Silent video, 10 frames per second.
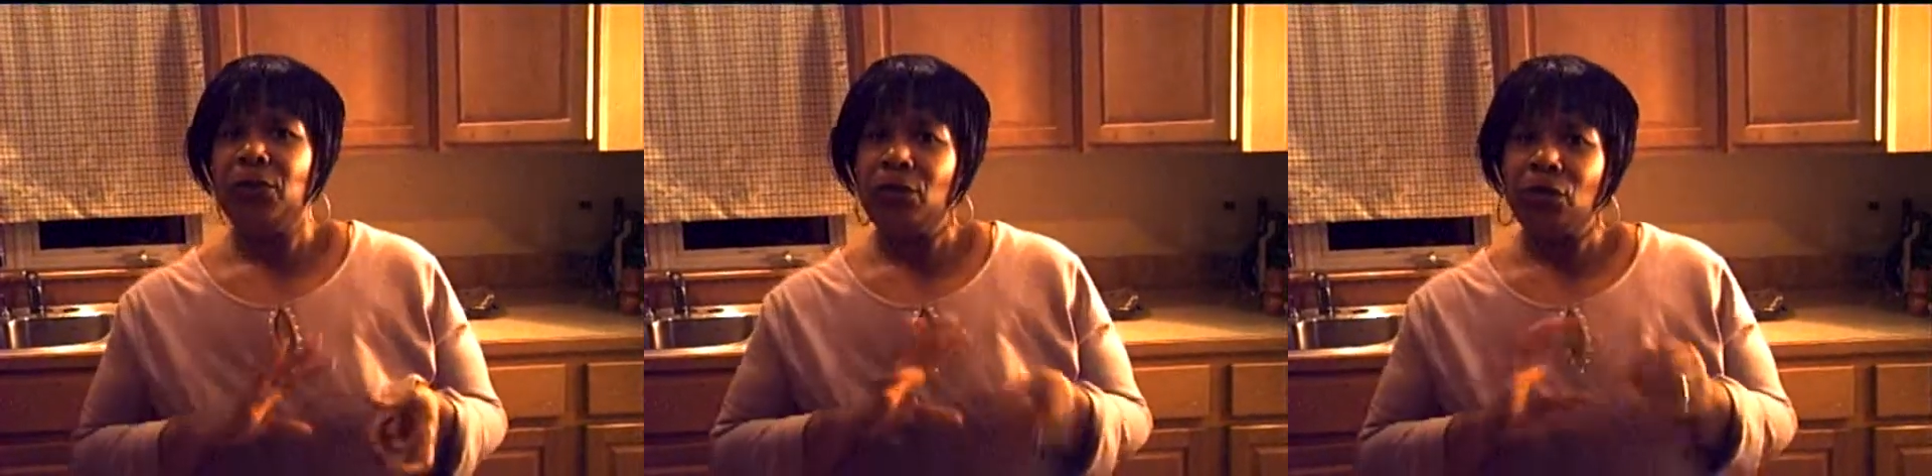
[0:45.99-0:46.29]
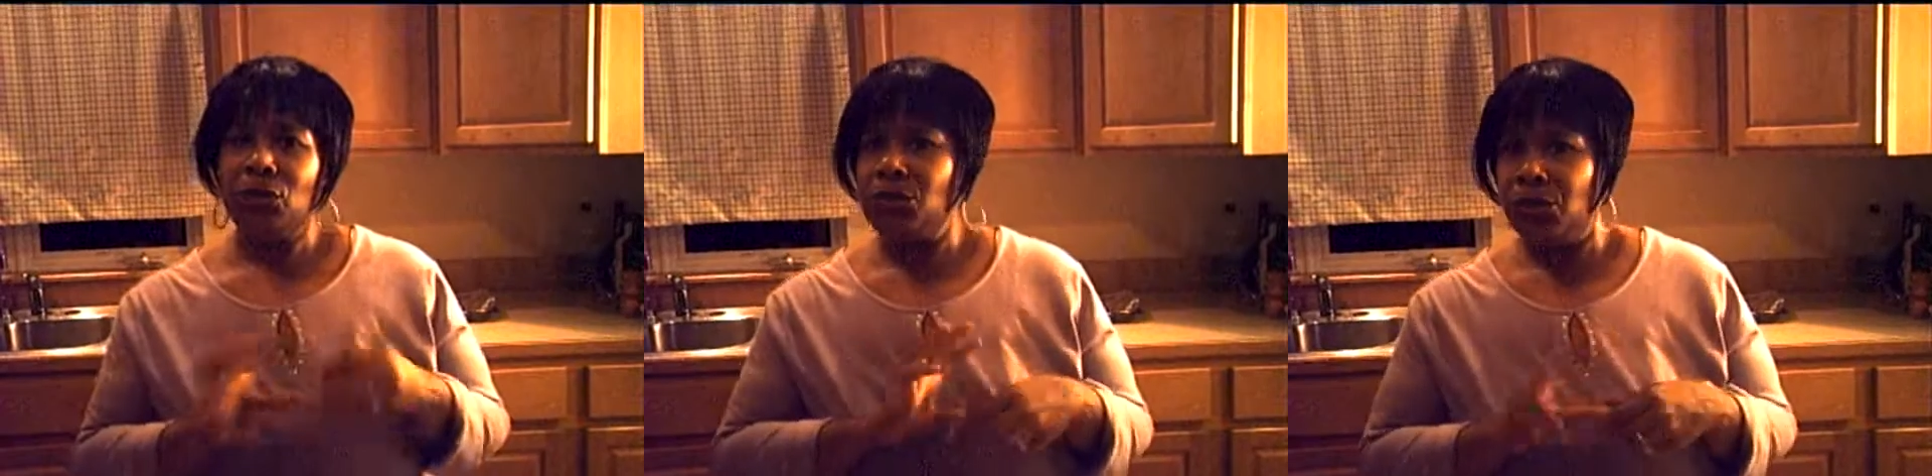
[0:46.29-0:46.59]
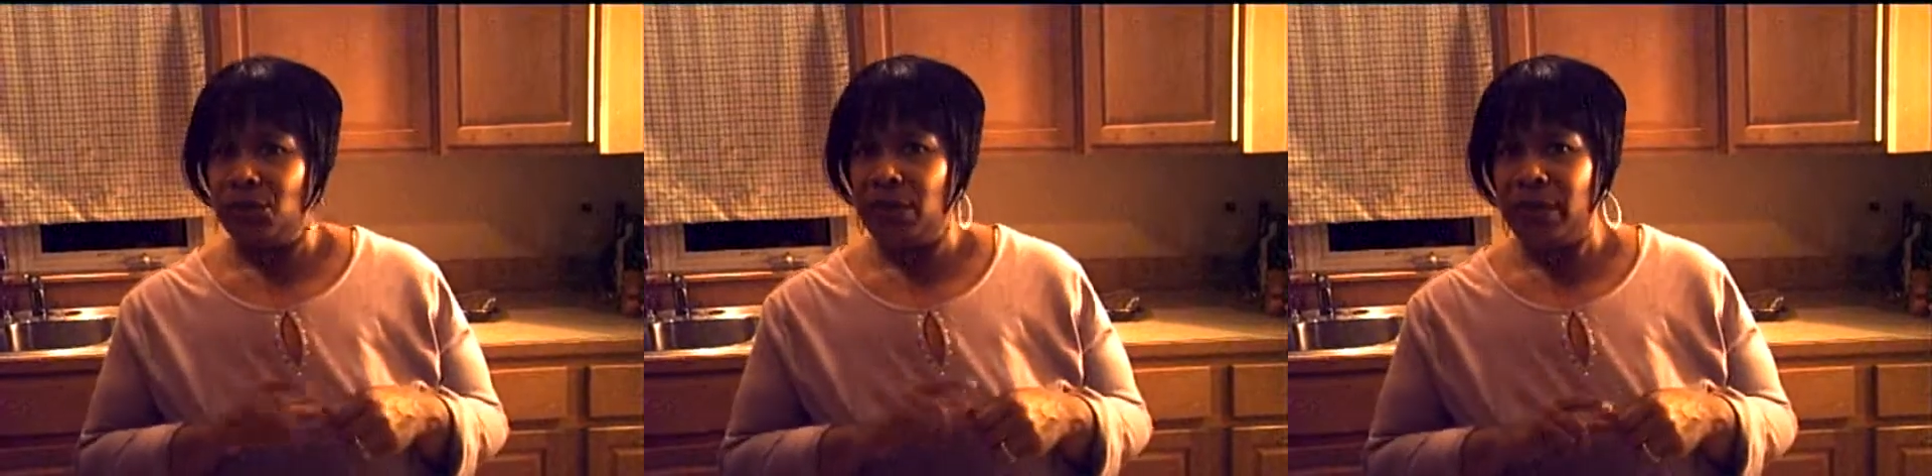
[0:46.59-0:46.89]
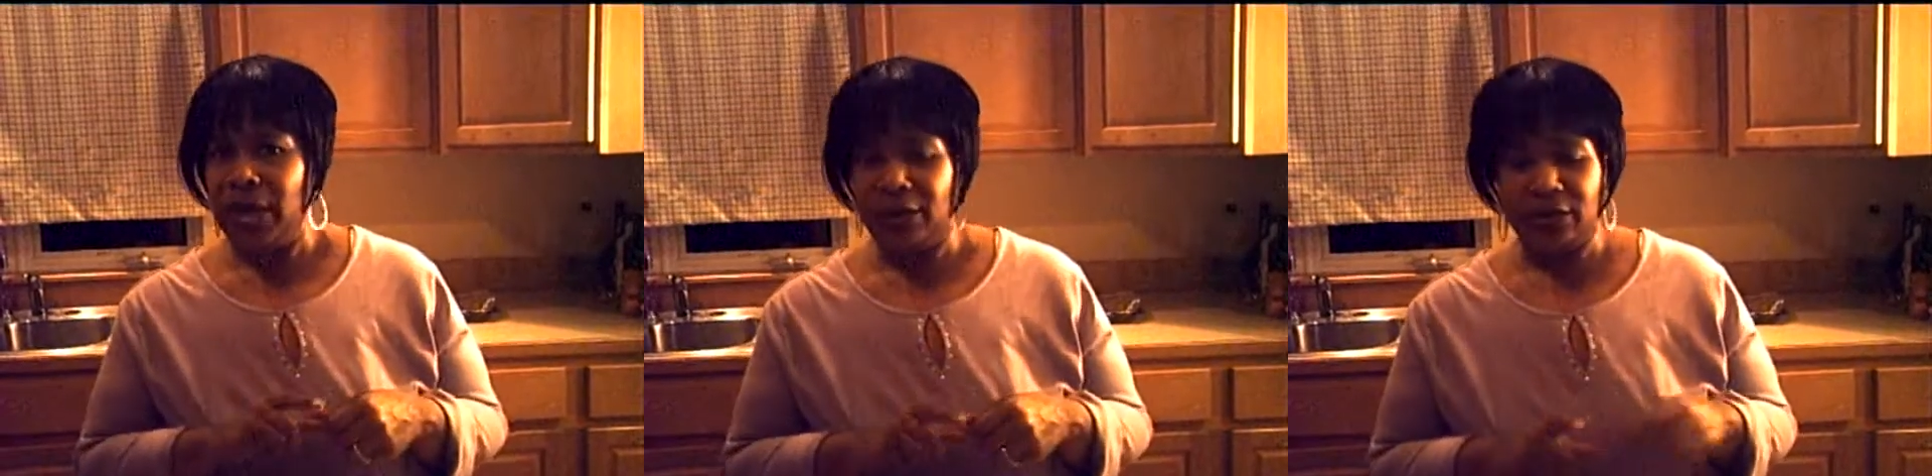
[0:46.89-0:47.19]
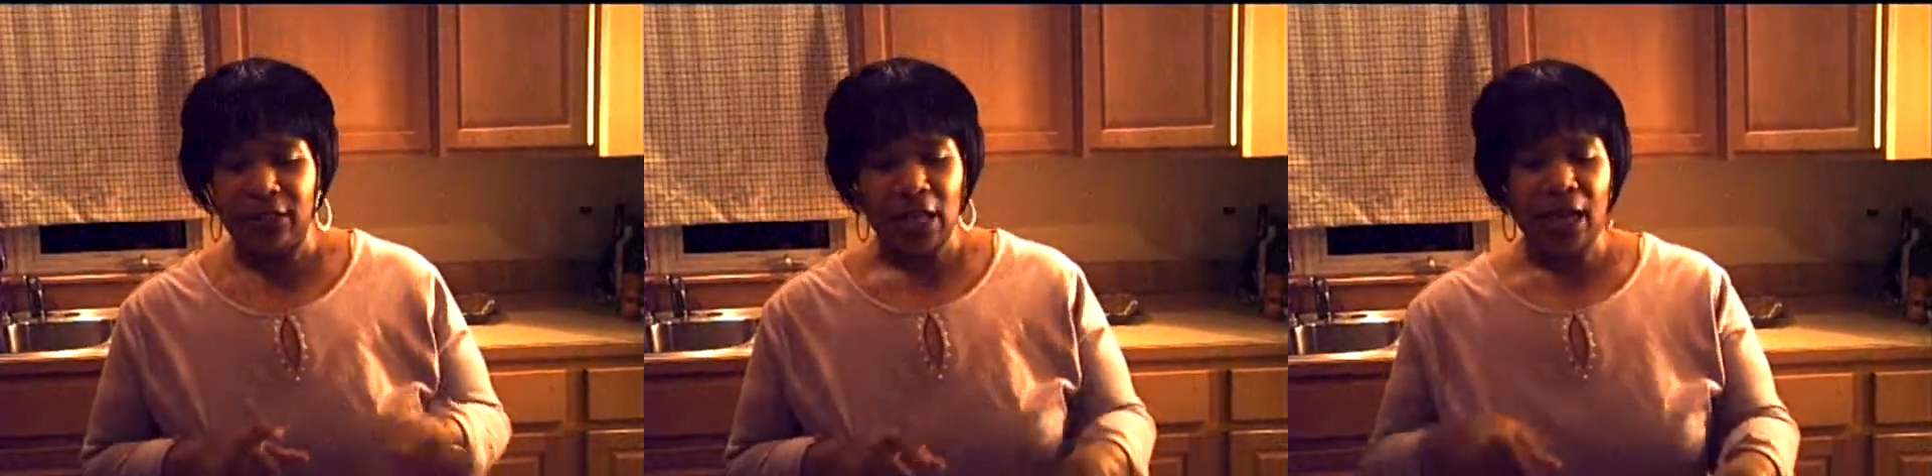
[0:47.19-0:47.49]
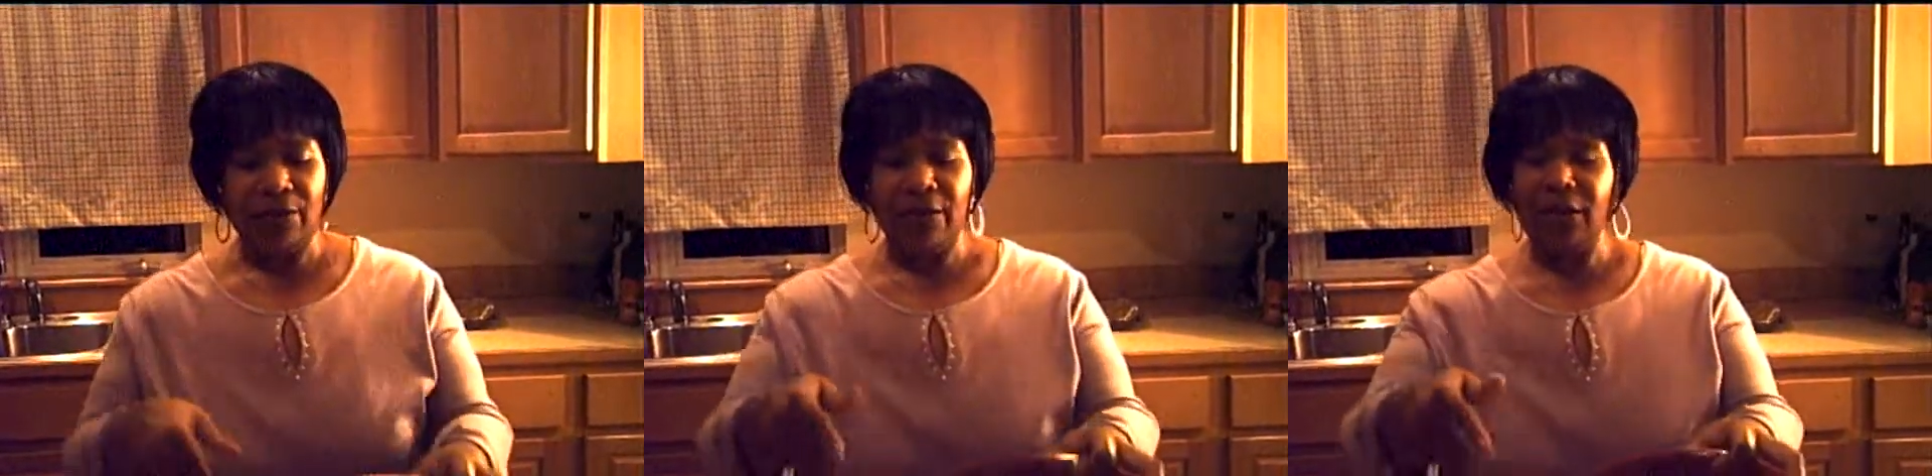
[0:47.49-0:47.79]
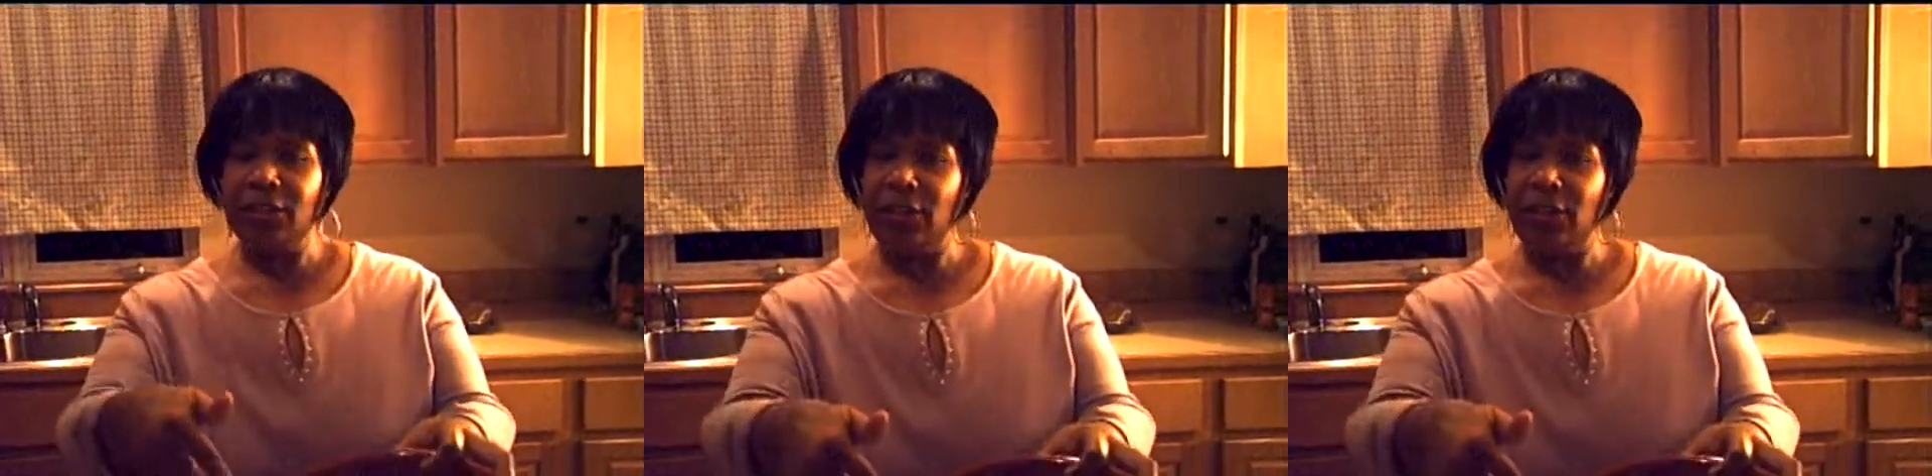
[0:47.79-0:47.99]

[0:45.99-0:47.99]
you want 2 to 3 pears. I already